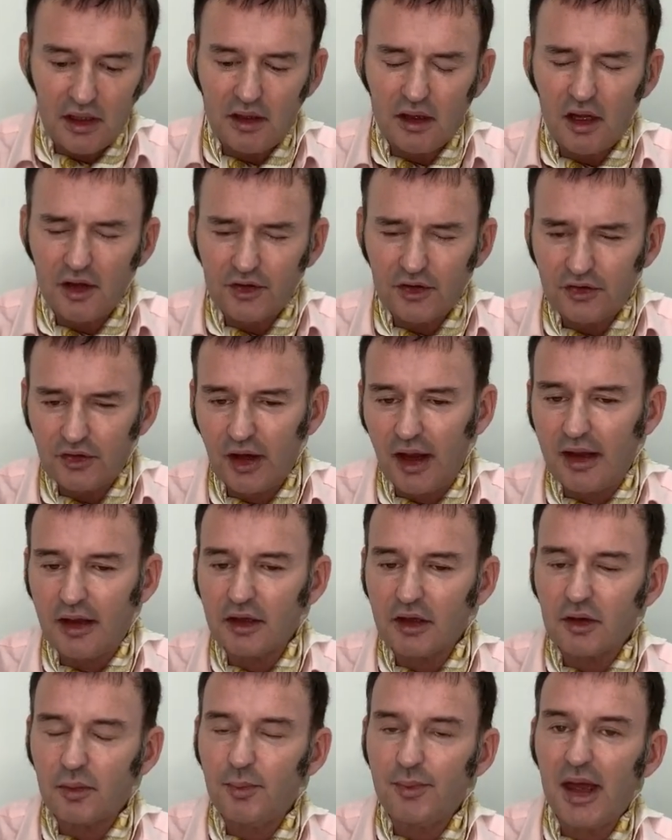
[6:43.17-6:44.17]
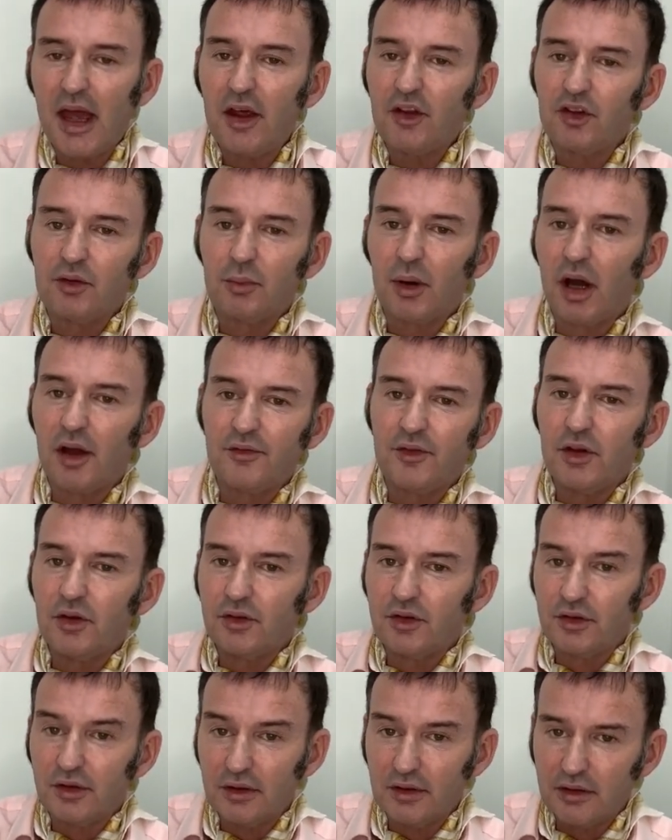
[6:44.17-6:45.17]
as I say, it compares in my view
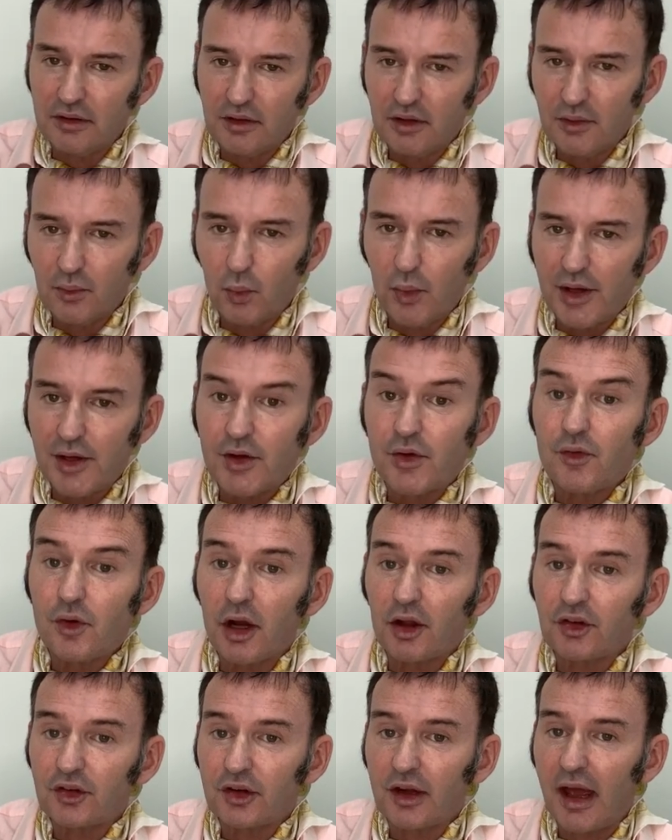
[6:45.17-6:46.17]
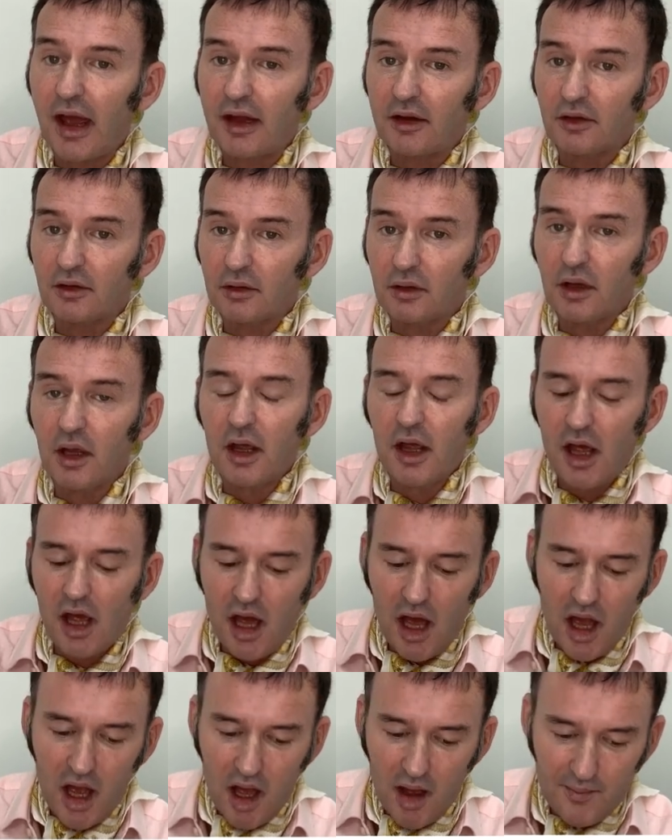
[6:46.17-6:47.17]
to the, the Windrush scandal.
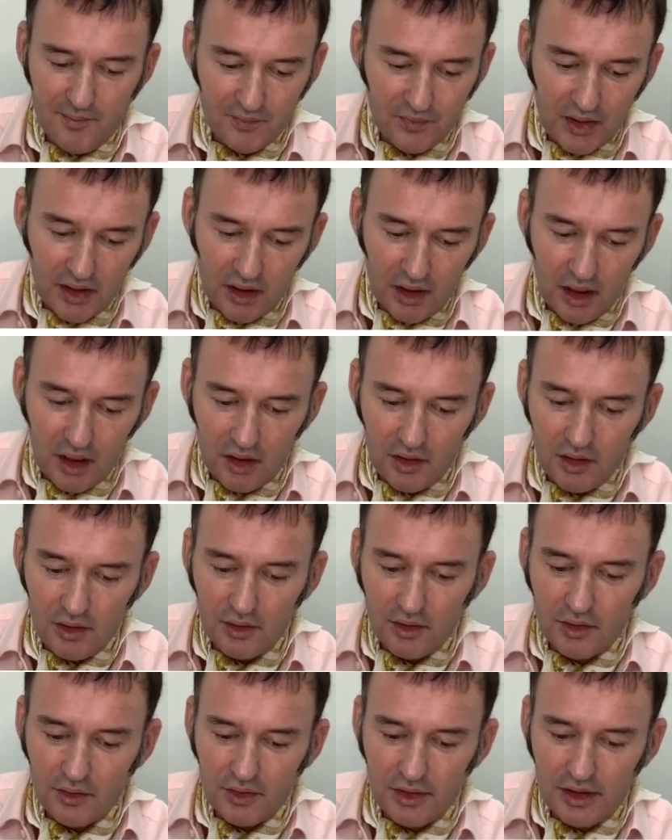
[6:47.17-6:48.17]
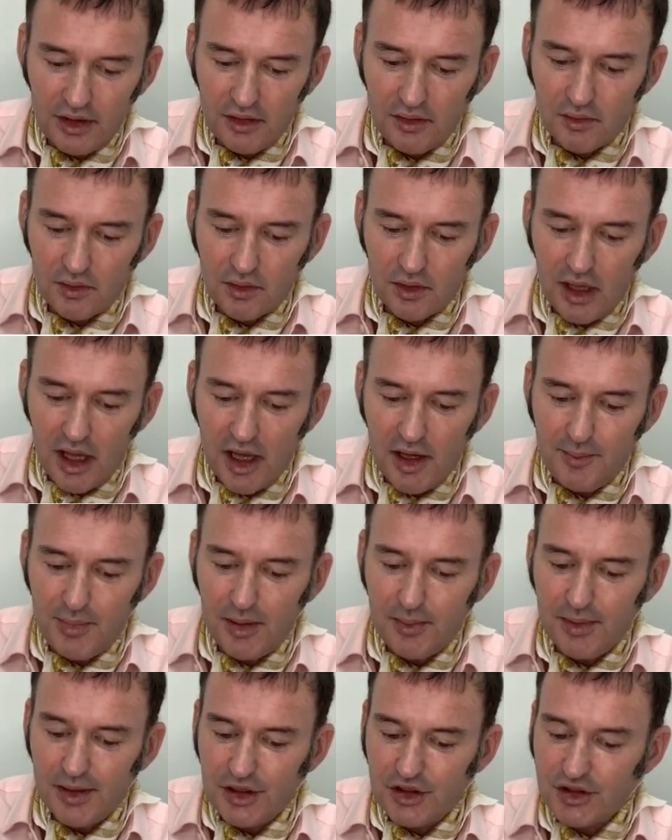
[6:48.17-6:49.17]
Um, the
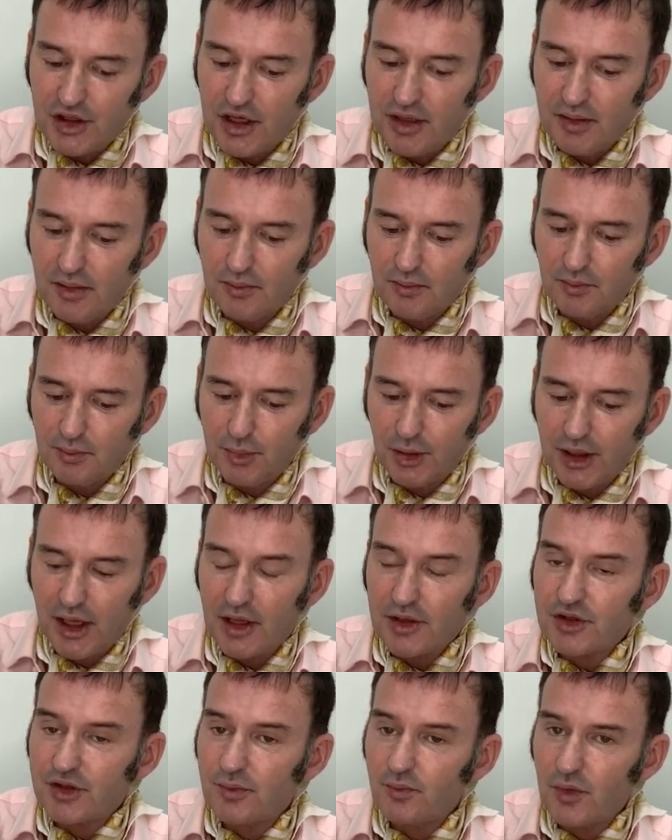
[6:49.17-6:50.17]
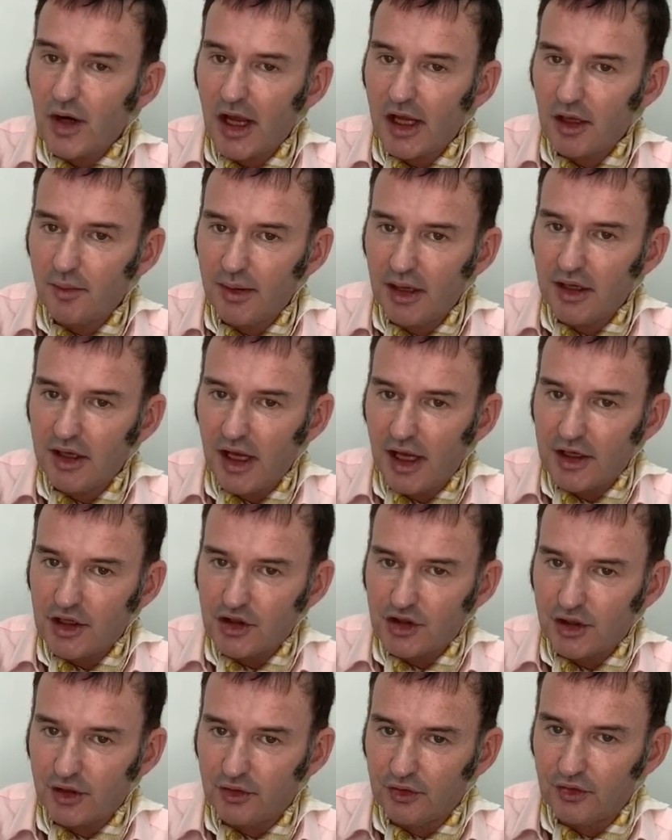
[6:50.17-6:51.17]
APPG put out some
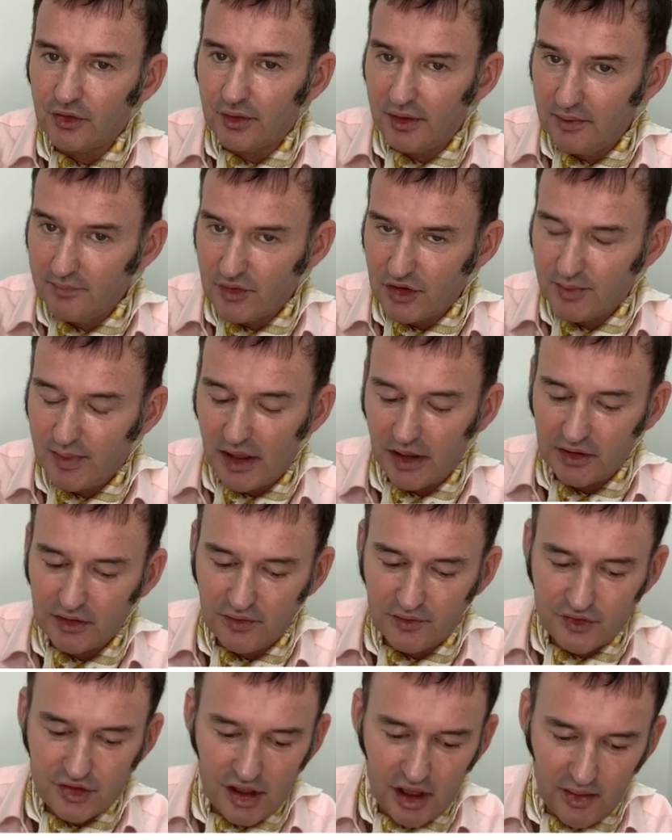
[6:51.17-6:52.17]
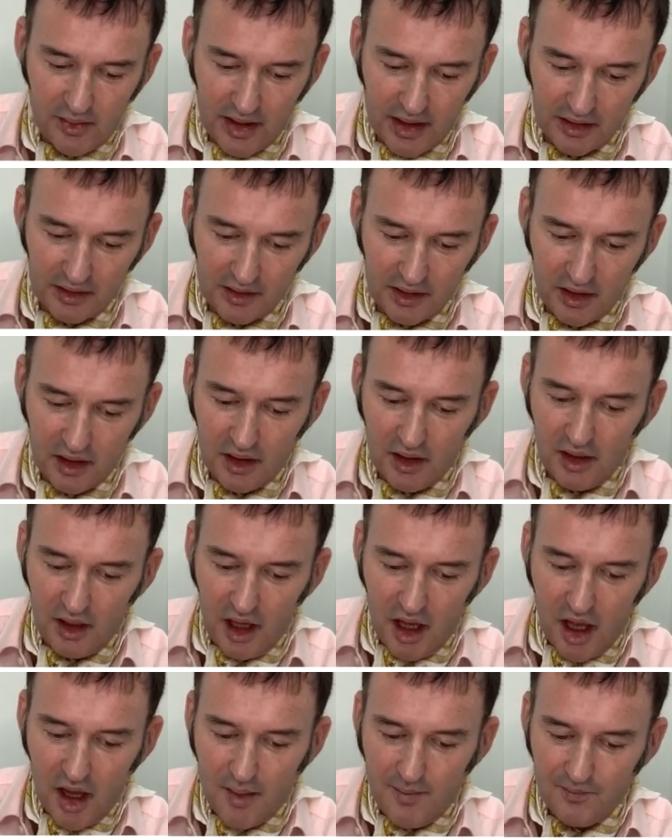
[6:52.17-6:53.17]
recommendations in respect of TOEIC
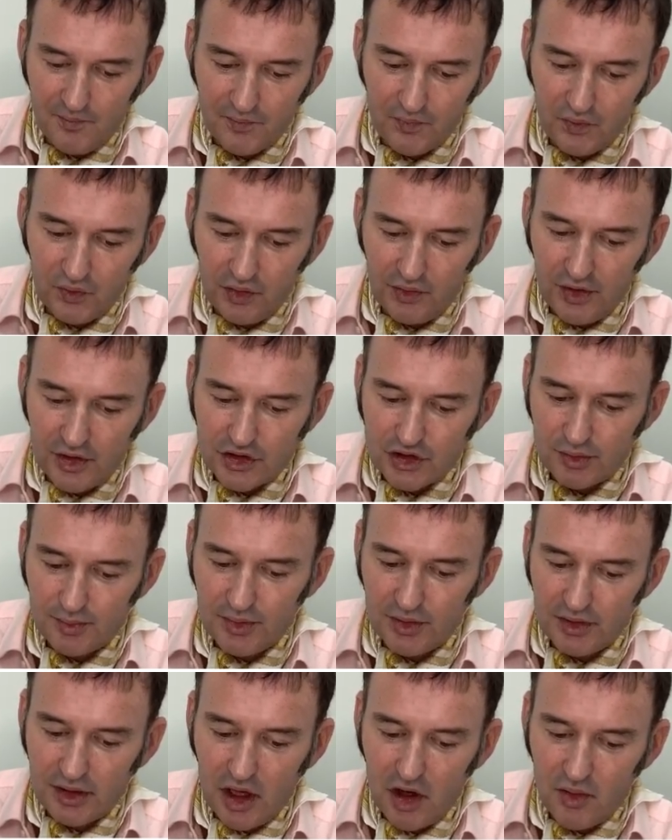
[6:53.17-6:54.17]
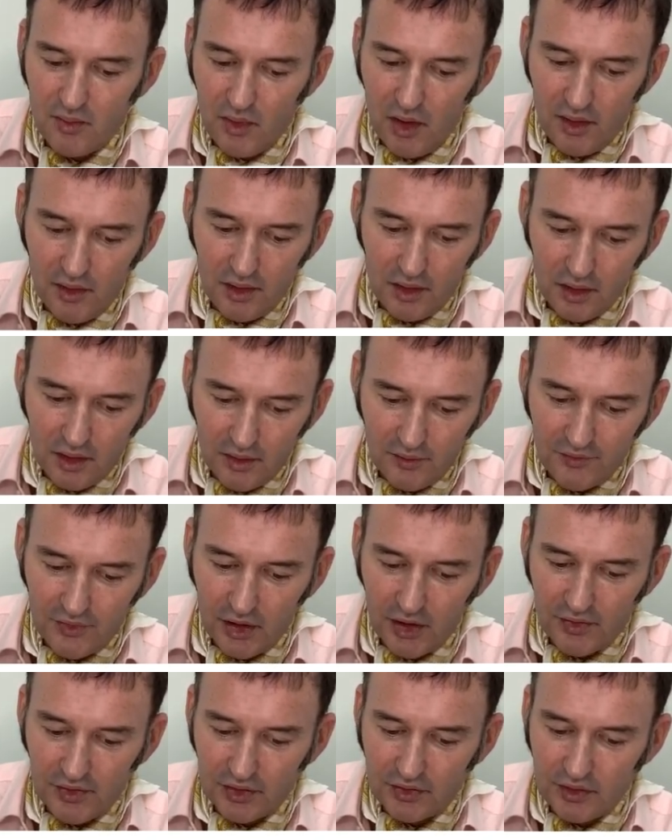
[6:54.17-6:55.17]
um, that there should be no
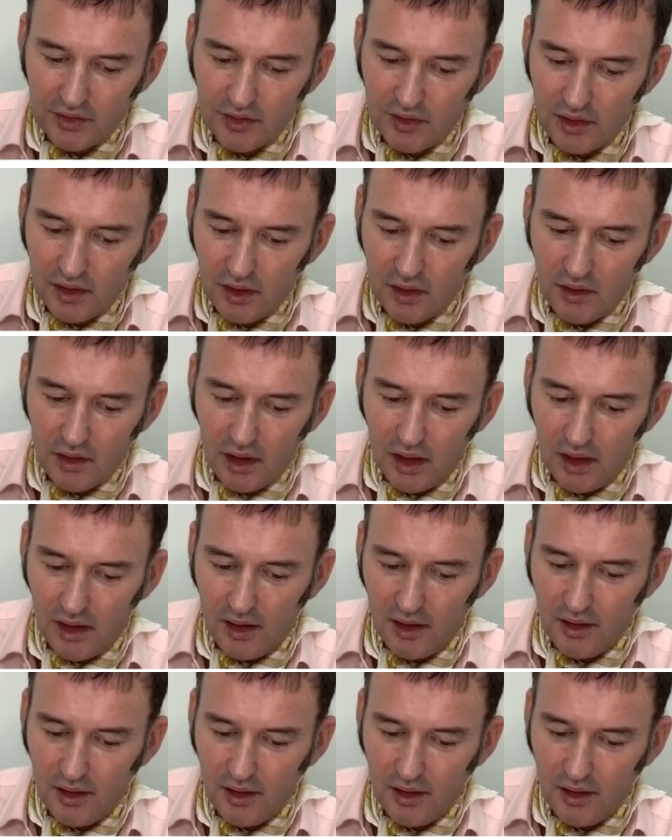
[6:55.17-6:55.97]
further uh,